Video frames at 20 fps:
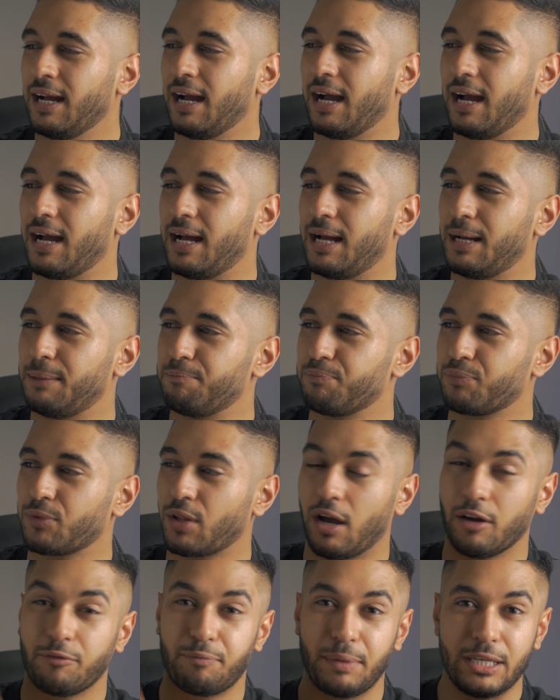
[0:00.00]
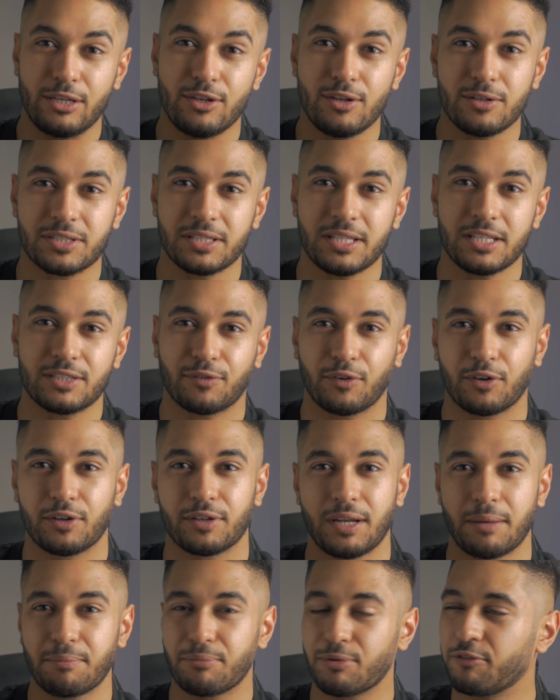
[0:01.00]
I've been using this for
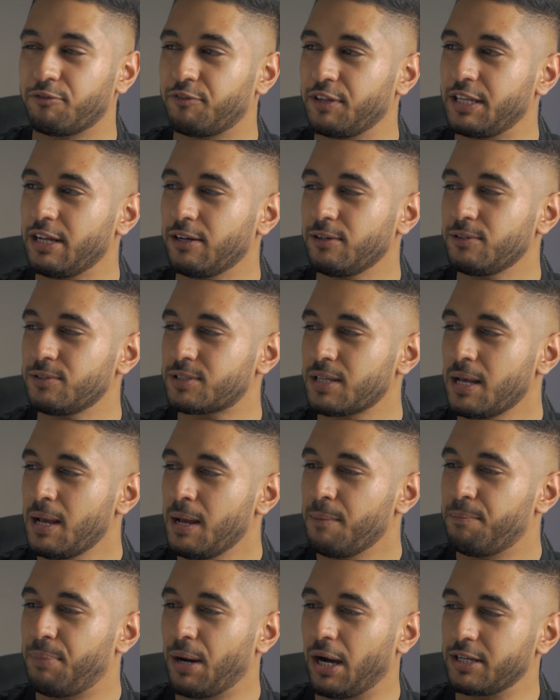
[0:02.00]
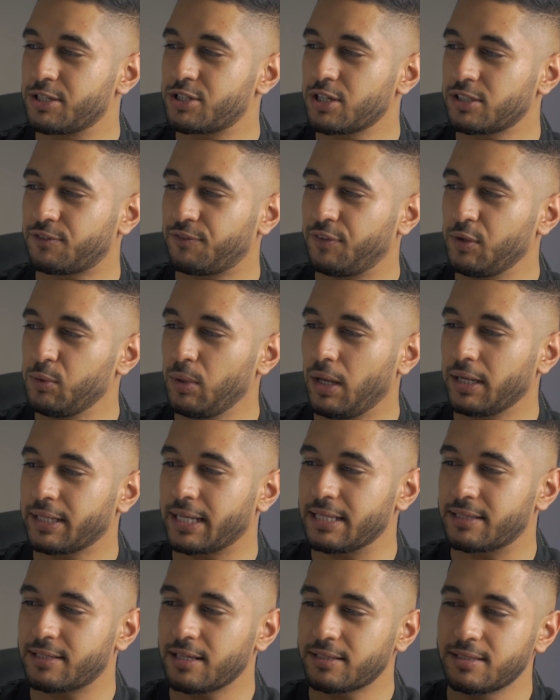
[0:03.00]
a number of videos, but I just feel
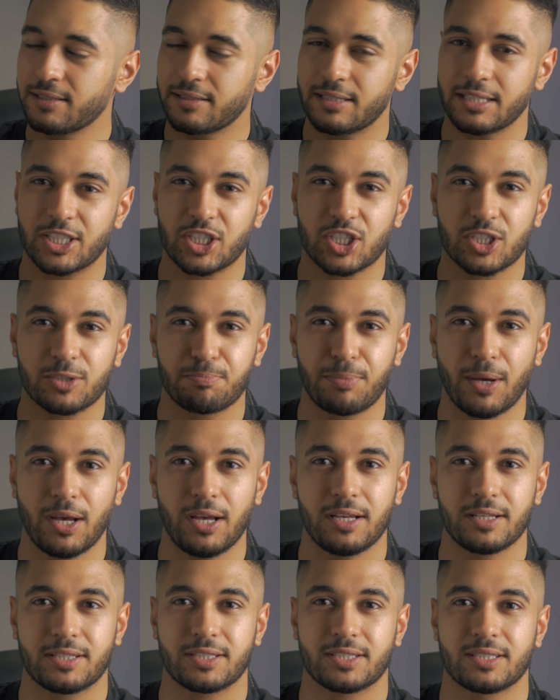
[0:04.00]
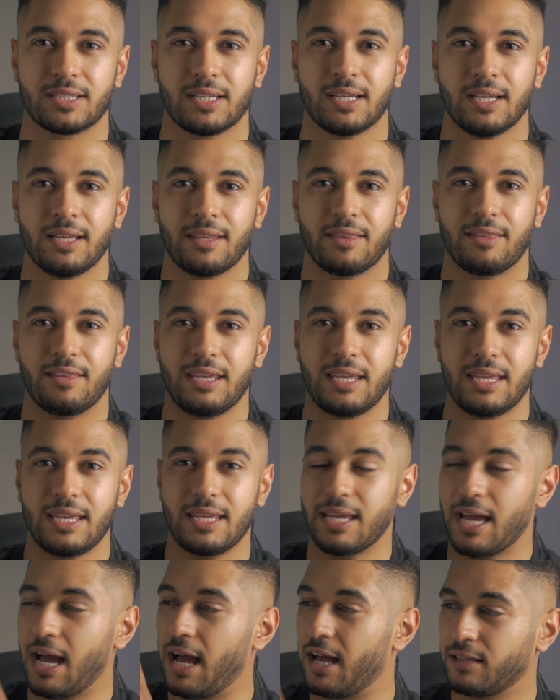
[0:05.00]
like it doesn't disperse
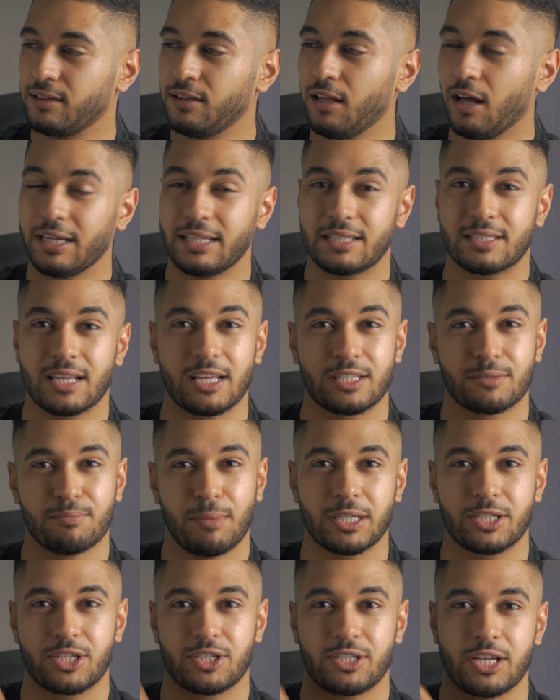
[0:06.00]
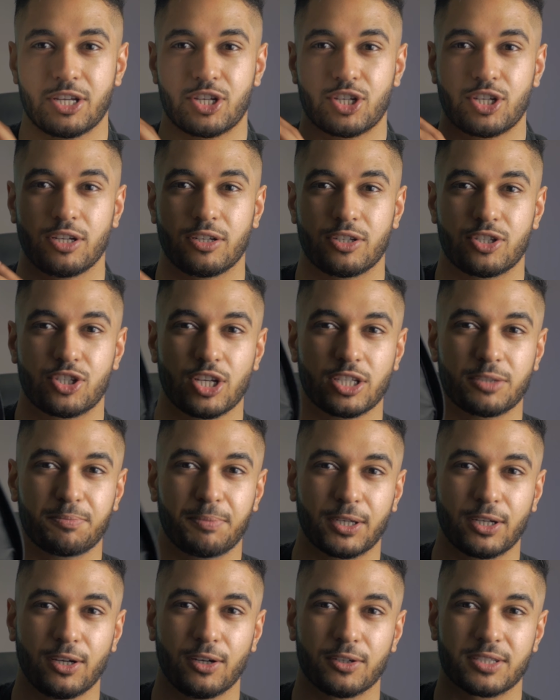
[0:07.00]
the light as much as it should, just
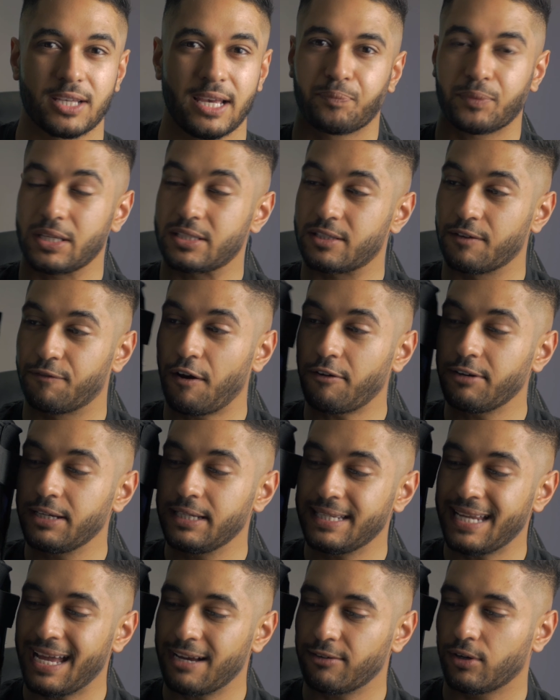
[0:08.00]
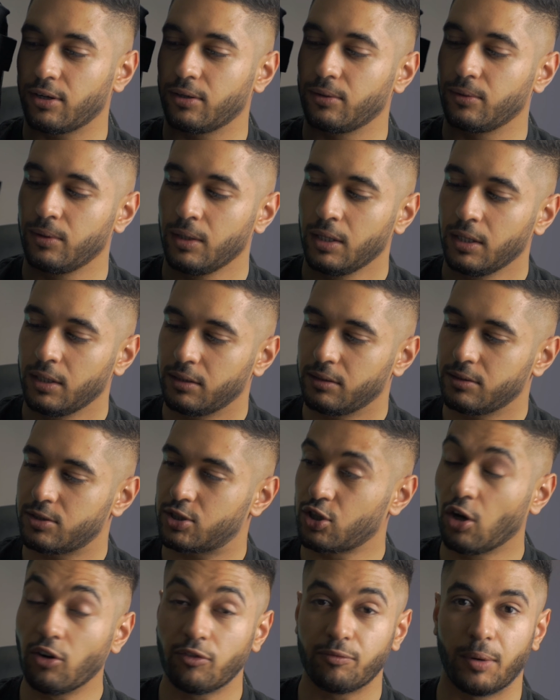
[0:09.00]
because it's a very narrow
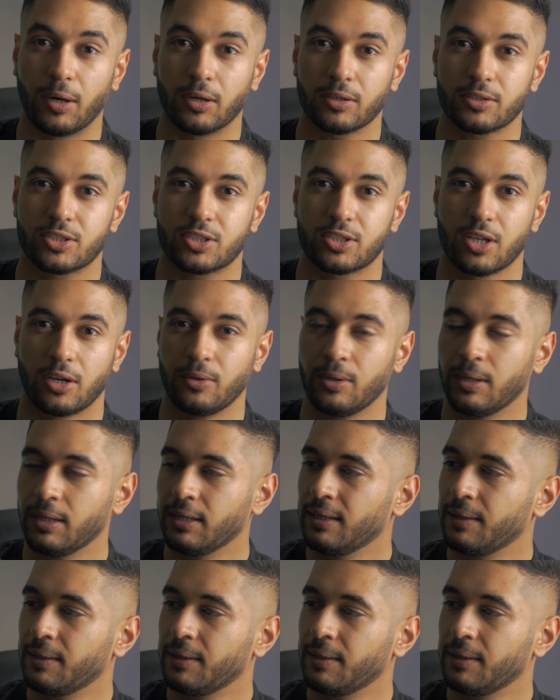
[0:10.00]
softbox. So